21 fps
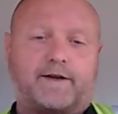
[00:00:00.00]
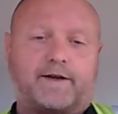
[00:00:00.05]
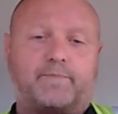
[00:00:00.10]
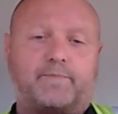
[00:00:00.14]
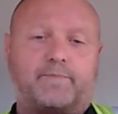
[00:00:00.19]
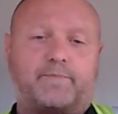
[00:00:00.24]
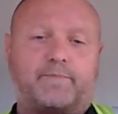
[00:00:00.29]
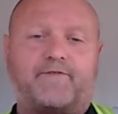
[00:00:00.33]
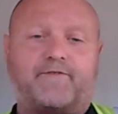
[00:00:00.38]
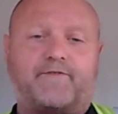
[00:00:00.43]

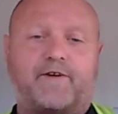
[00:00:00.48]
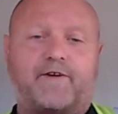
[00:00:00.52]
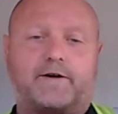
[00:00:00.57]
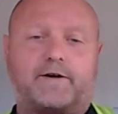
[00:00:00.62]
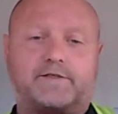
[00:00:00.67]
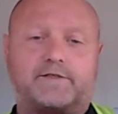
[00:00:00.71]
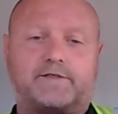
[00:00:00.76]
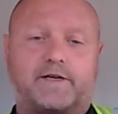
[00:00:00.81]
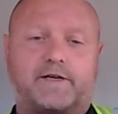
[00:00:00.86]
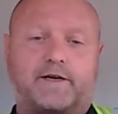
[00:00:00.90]
prefer
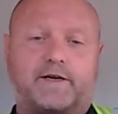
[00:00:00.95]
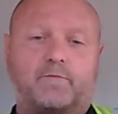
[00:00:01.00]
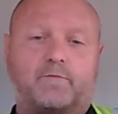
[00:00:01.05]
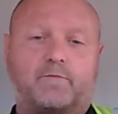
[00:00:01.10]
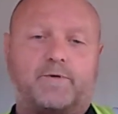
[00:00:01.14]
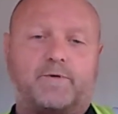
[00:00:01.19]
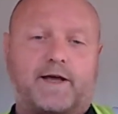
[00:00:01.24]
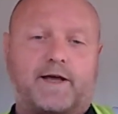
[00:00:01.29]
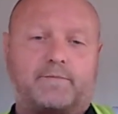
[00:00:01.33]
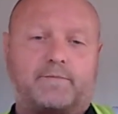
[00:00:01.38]
sitting
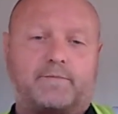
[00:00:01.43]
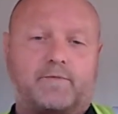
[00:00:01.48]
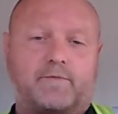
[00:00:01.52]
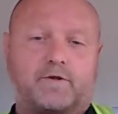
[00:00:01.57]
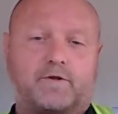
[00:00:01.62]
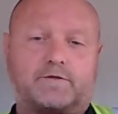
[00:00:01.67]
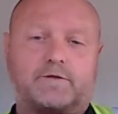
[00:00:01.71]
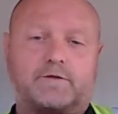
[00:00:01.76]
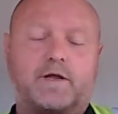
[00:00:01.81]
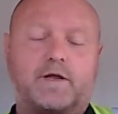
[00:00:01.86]
with animals.